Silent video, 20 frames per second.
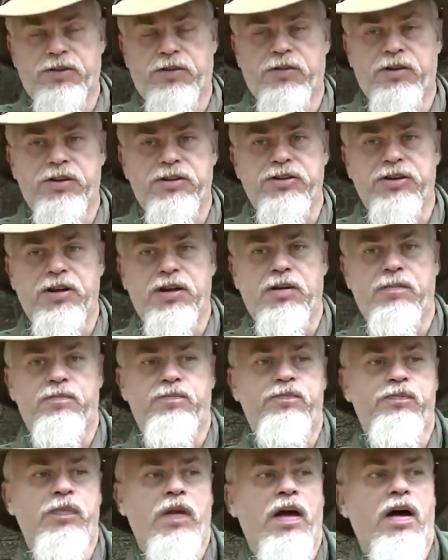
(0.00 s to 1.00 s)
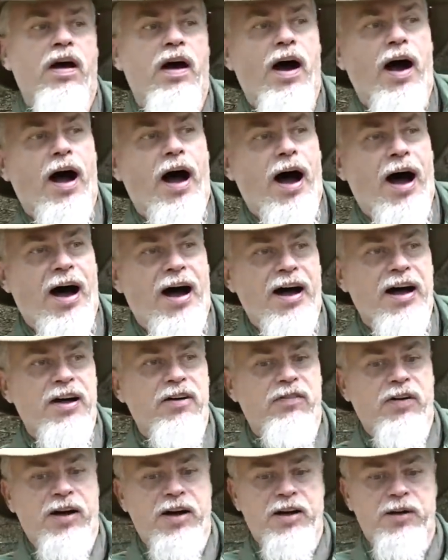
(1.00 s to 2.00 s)
on this end. I
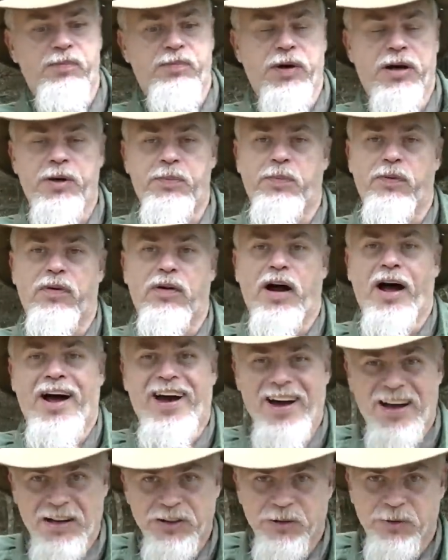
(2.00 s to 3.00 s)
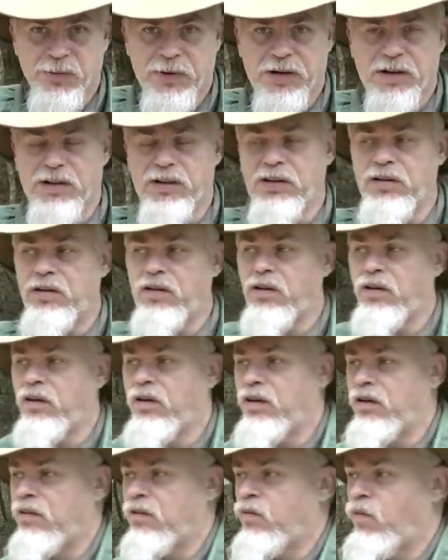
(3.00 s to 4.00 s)
have had people ask me,
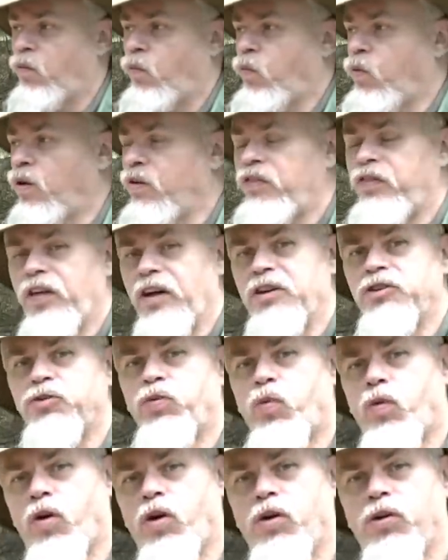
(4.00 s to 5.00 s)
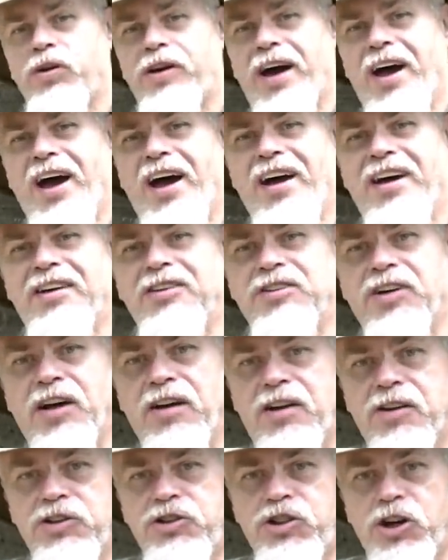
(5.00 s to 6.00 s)
would this work as
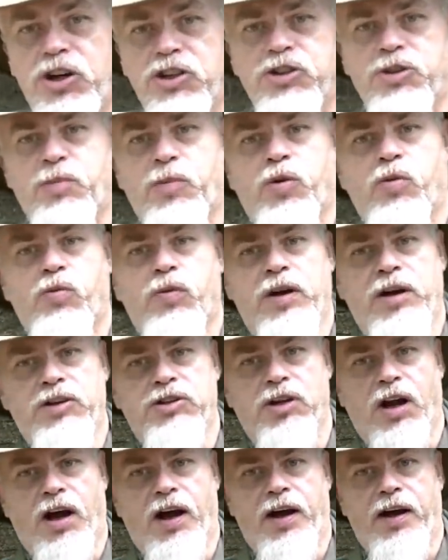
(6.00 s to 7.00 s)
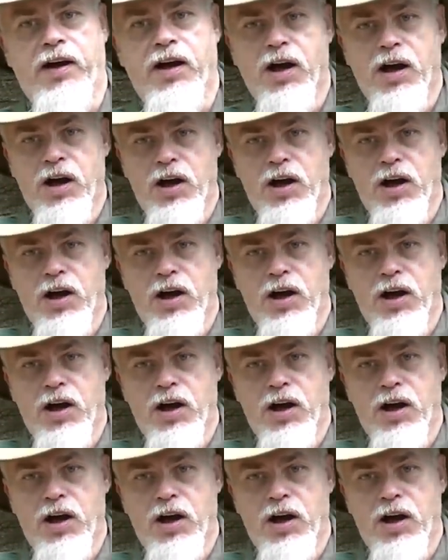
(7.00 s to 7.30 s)
an adjustable ridgeline?